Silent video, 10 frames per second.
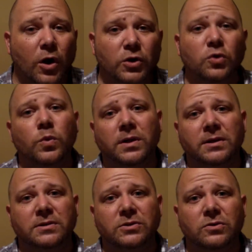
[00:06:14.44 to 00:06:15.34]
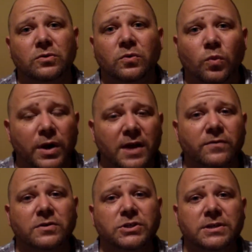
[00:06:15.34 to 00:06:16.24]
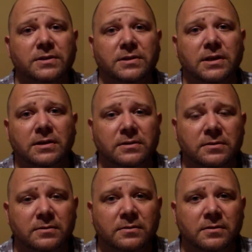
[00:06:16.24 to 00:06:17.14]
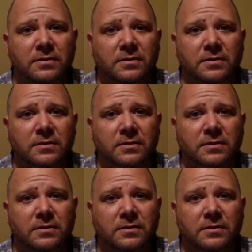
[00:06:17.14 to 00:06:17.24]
Are you willing to do whatever Jesus says?